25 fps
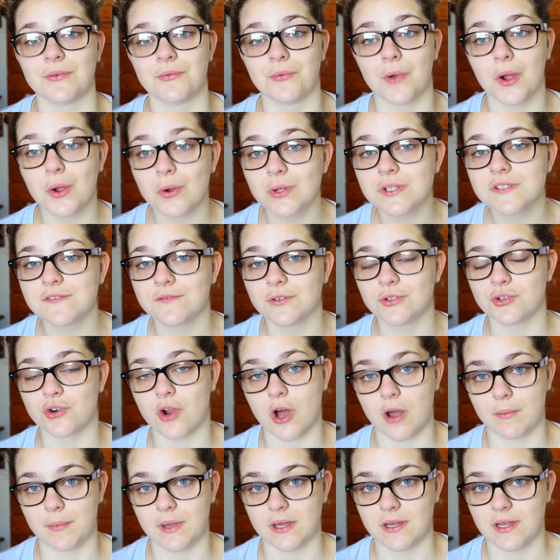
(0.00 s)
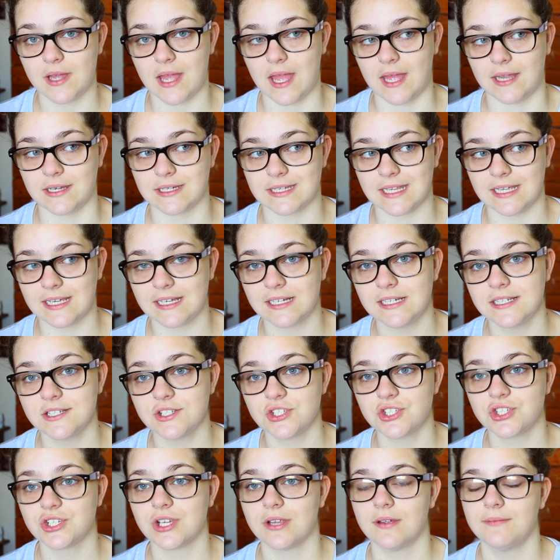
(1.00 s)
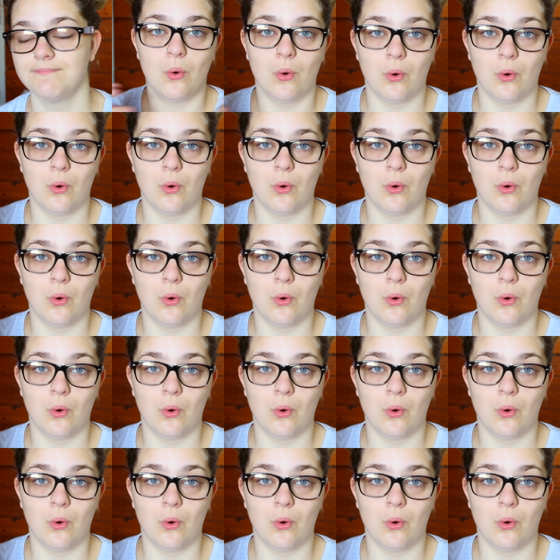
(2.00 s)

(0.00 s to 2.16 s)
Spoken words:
Rhodes for drama and English,